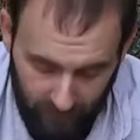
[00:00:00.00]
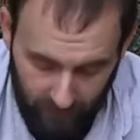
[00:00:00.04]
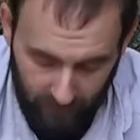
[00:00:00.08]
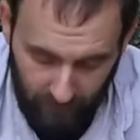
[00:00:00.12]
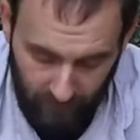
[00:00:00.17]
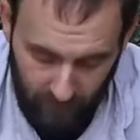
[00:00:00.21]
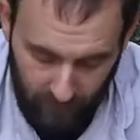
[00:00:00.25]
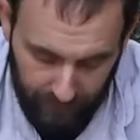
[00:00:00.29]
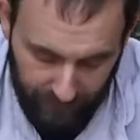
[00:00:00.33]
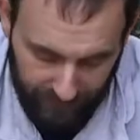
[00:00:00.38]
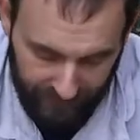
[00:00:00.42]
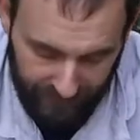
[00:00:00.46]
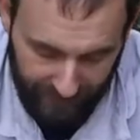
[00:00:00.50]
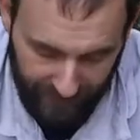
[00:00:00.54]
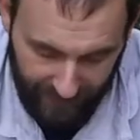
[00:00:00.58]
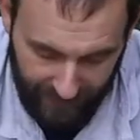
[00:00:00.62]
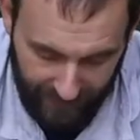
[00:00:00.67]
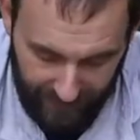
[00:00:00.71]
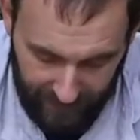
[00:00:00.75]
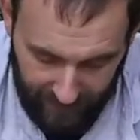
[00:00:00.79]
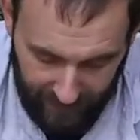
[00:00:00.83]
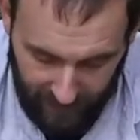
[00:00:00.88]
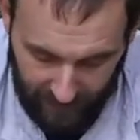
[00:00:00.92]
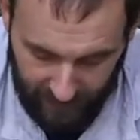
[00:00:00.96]
loop in there
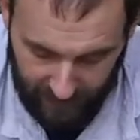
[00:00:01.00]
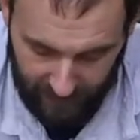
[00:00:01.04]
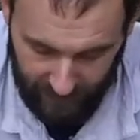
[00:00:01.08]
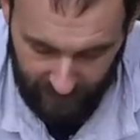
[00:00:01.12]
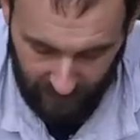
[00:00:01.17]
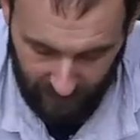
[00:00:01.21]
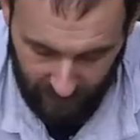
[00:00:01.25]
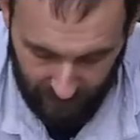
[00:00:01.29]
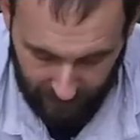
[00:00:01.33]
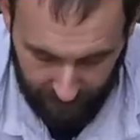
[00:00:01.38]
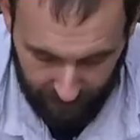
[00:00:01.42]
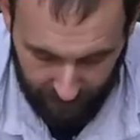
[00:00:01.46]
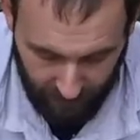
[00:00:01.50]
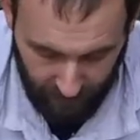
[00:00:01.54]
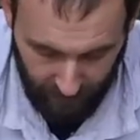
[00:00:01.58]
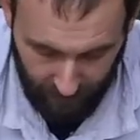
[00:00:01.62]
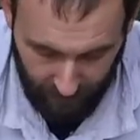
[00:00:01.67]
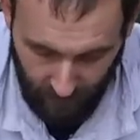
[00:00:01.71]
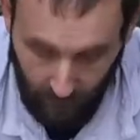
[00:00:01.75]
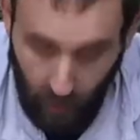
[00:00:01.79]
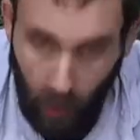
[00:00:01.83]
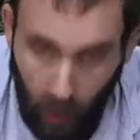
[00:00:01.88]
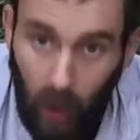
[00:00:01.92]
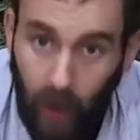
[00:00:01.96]
so you can
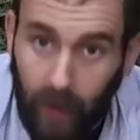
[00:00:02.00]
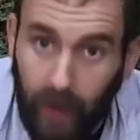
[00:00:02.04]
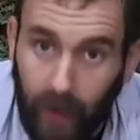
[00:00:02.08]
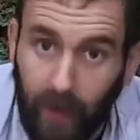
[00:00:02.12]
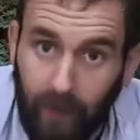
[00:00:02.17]
hook it